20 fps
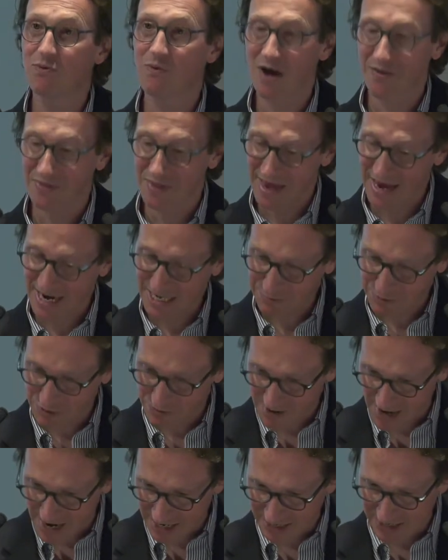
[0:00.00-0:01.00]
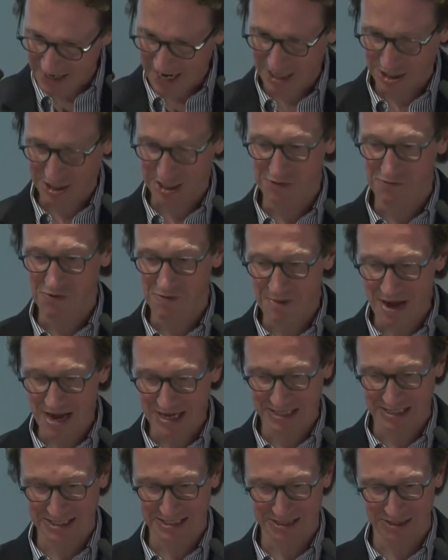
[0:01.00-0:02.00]
one aid provider actually
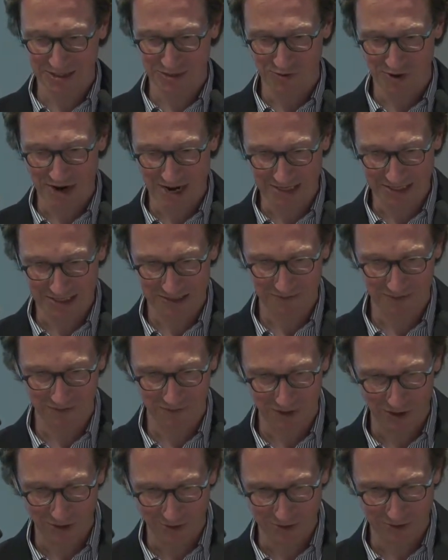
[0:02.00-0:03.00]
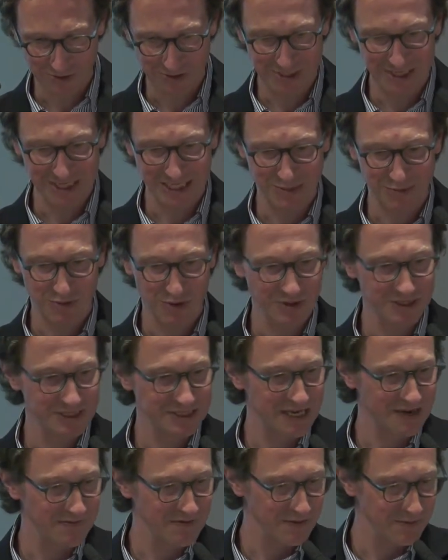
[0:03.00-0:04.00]
remains the US, with close to
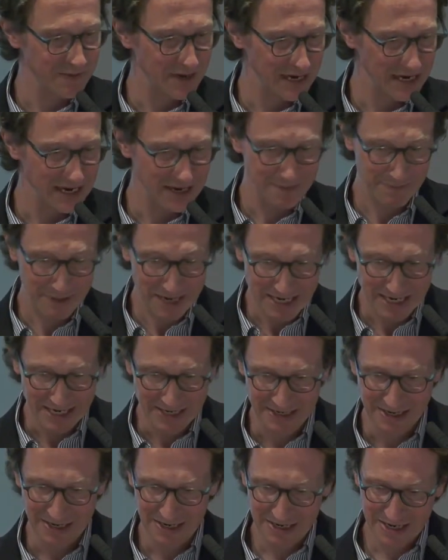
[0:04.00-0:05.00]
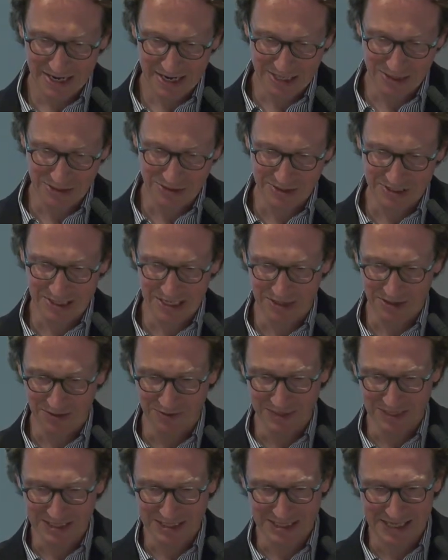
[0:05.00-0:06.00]
6.7 billion, as you see it
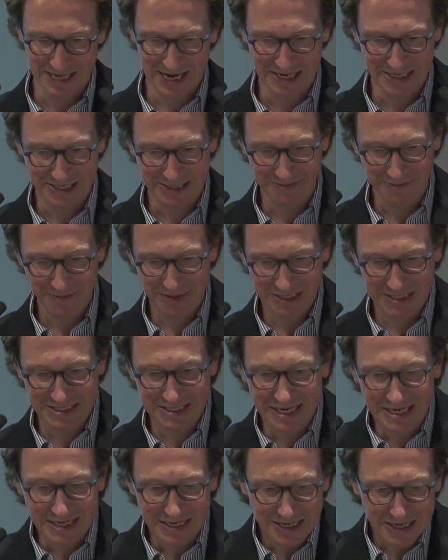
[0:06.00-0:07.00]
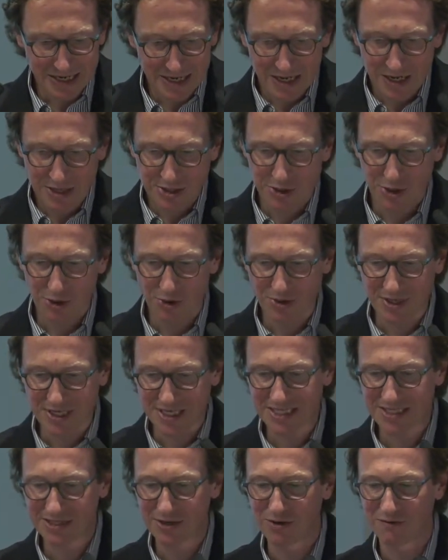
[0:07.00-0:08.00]
on this slide. Still,
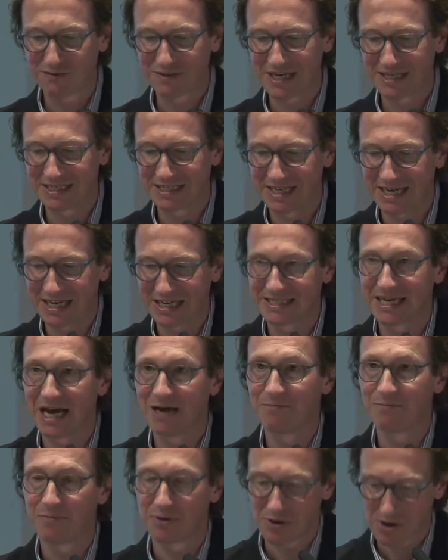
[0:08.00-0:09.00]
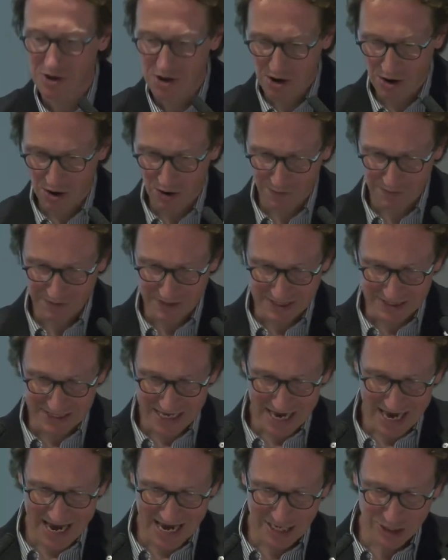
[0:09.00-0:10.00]
Turkey serves as an example of this
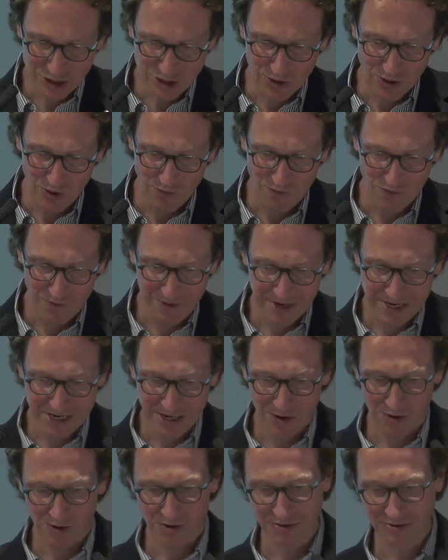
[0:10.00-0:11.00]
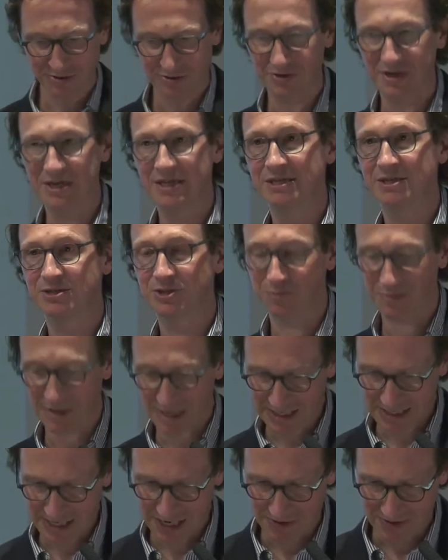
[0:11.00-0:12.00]
age of reorder in the
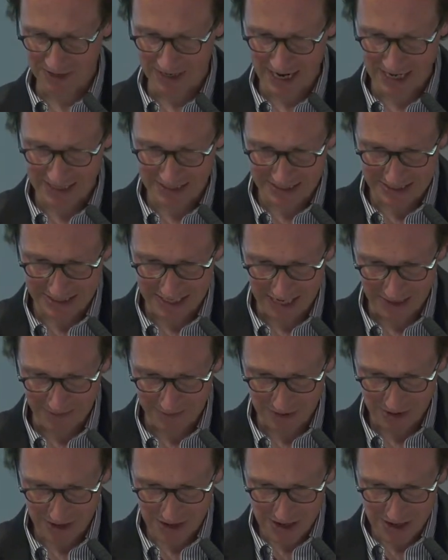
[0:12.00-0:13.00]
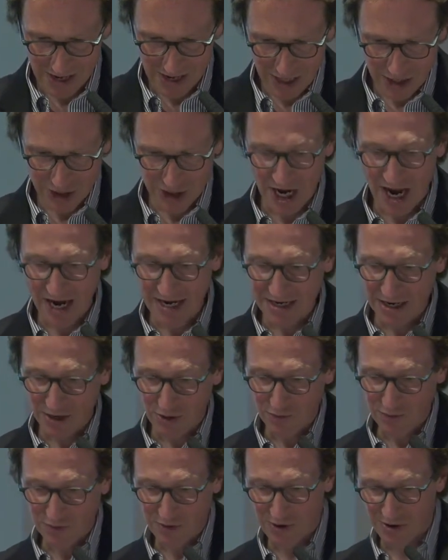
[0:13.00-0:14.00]
humanitarian landscape. China,
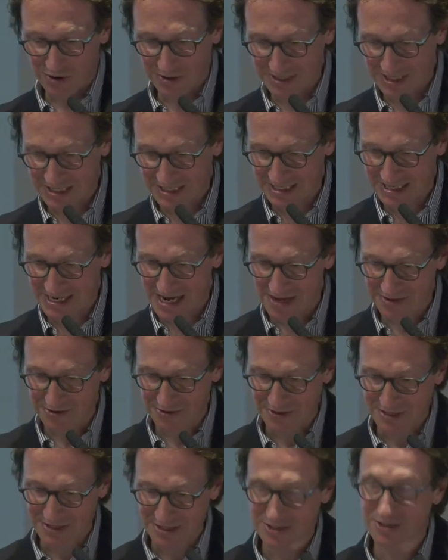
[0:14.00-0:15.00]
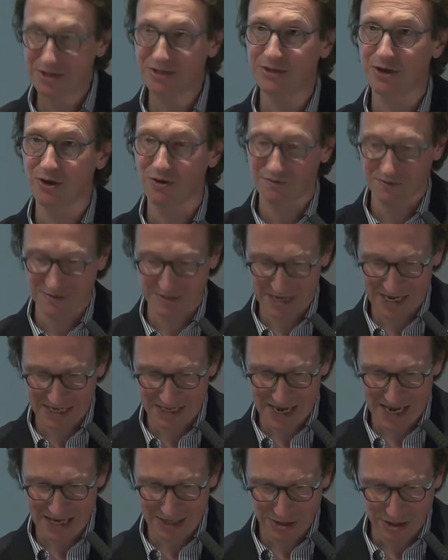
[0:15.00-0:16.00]
of course, is another and deserves
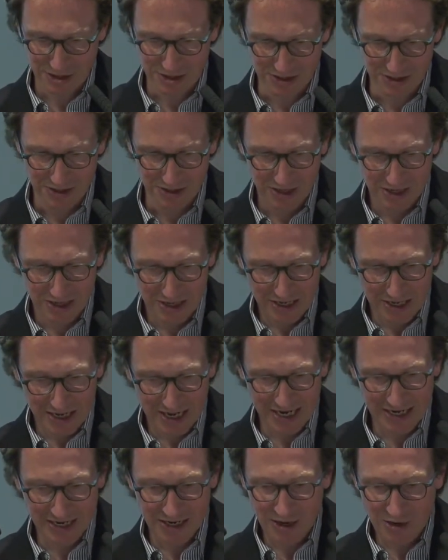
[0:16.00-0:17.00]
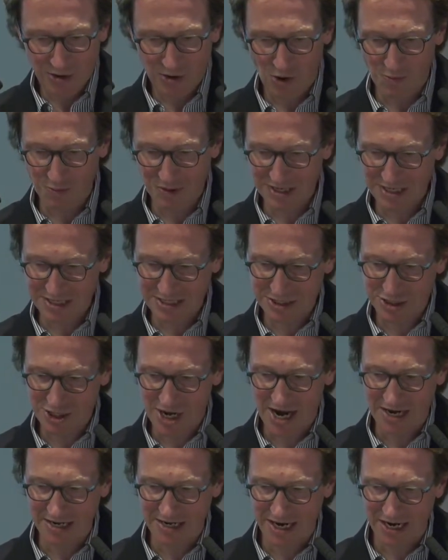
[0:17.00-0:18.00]
attention. In communist
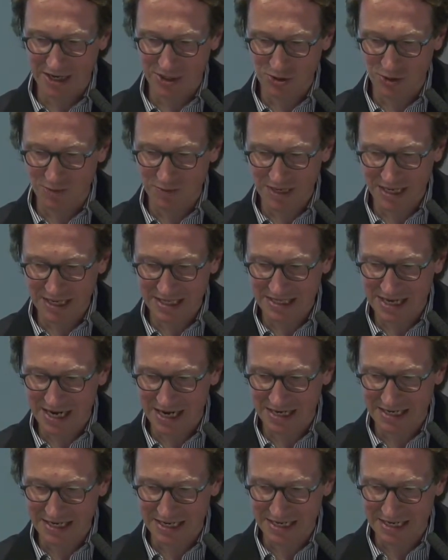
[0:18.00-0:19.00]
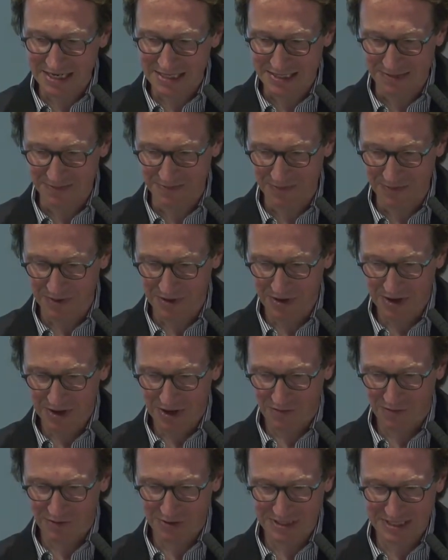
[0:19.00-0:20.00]
China, humanitarianism
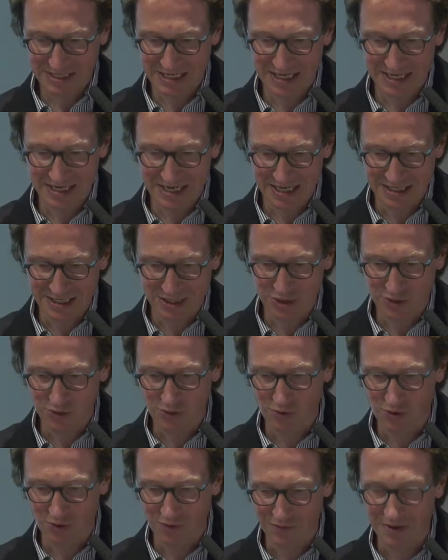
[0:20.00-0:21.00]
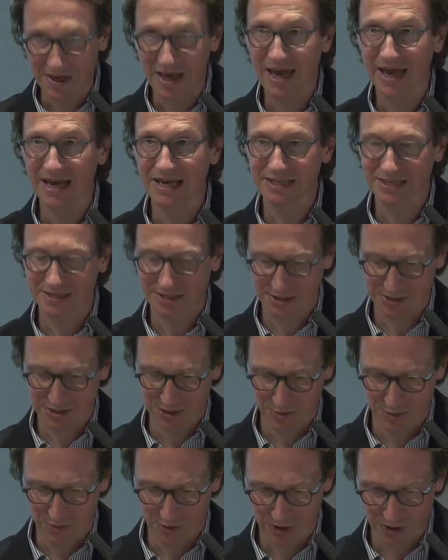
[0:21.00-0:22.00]
was seen as a tool of the
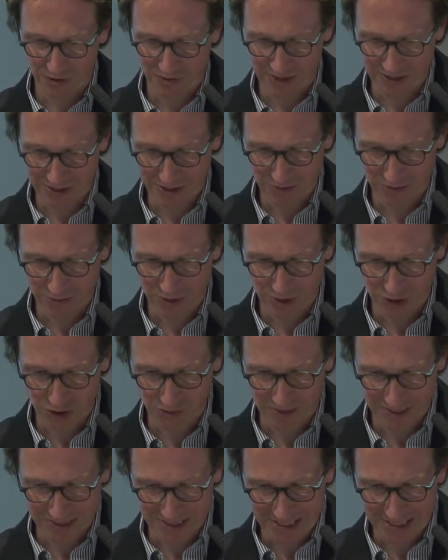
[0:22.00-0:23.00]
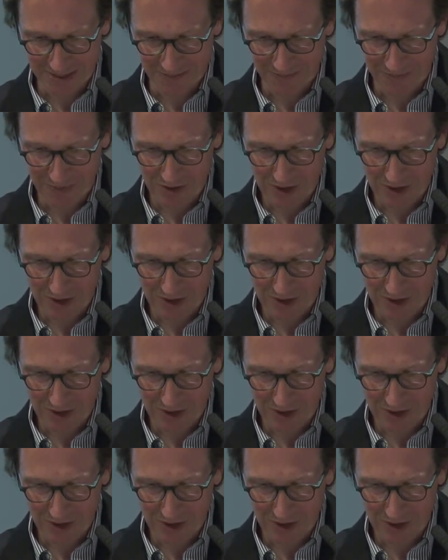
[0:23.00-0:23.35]
hated bourgeoisie.